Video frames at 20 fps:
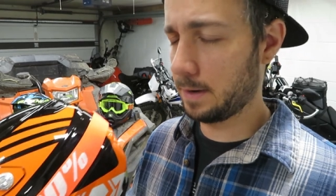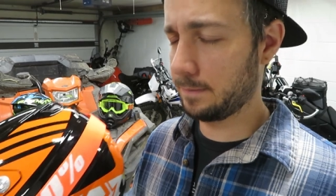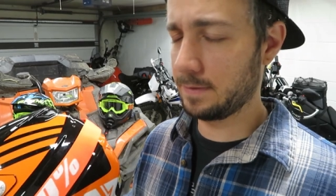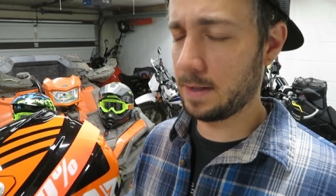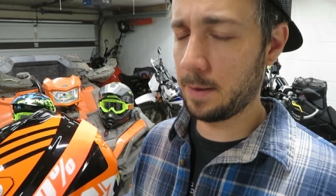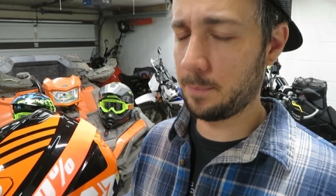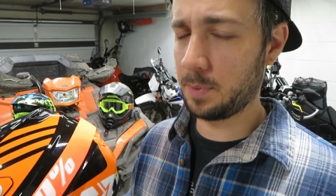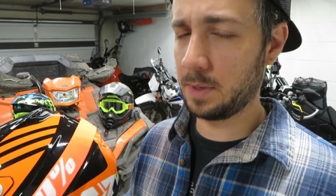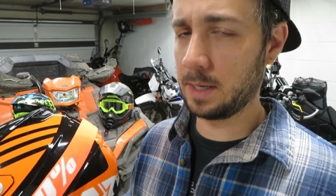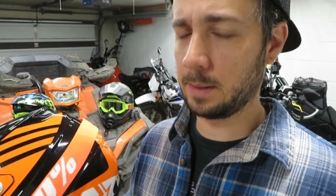I have
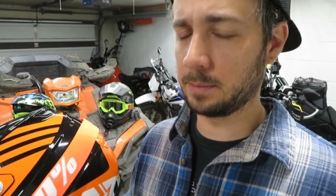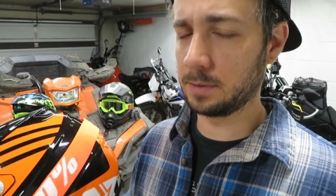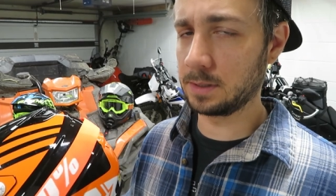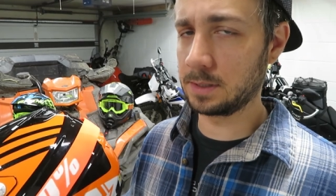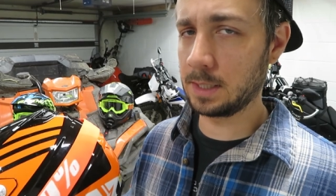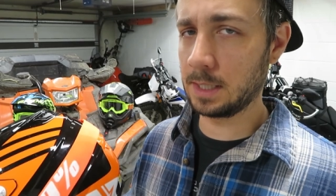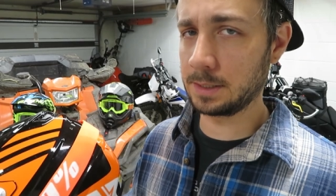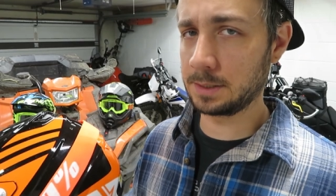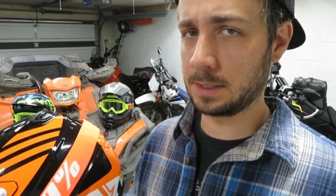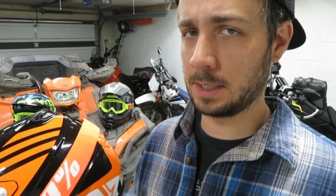not been able to
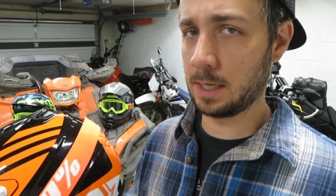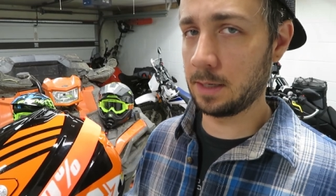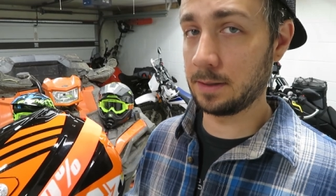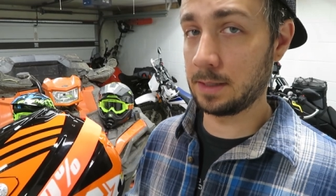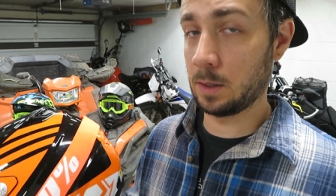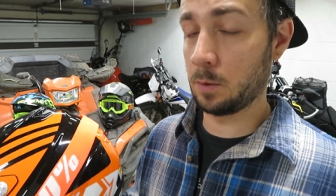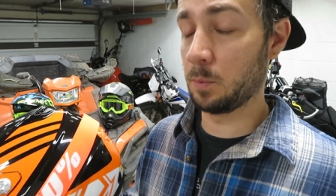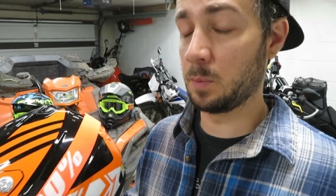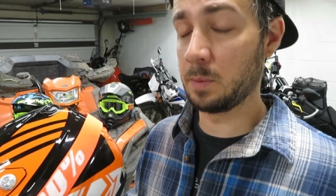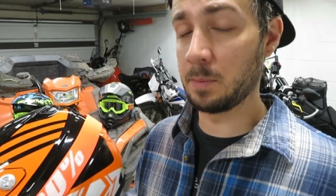test
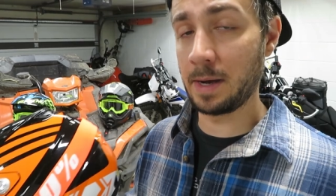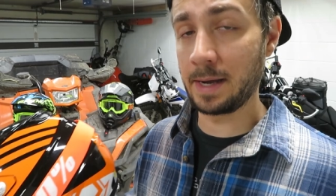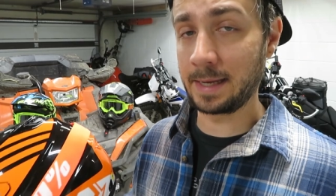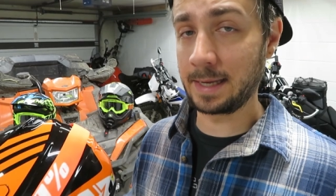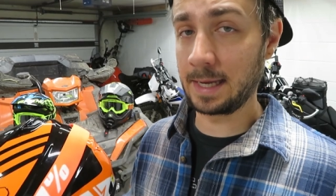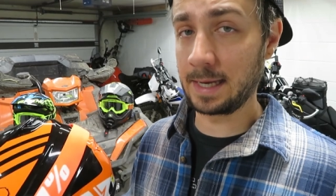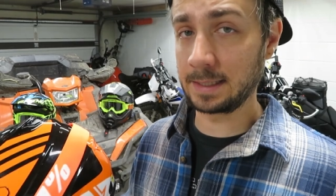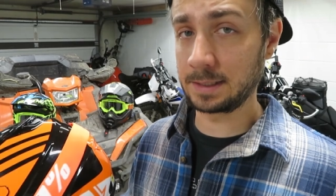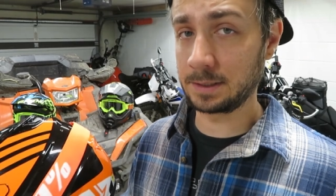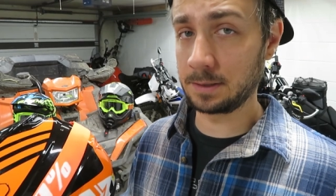that. That would be my
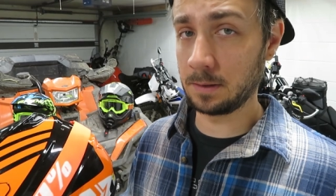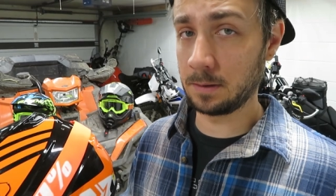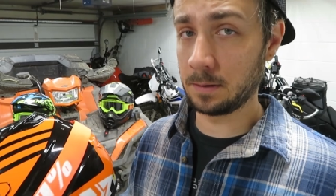guess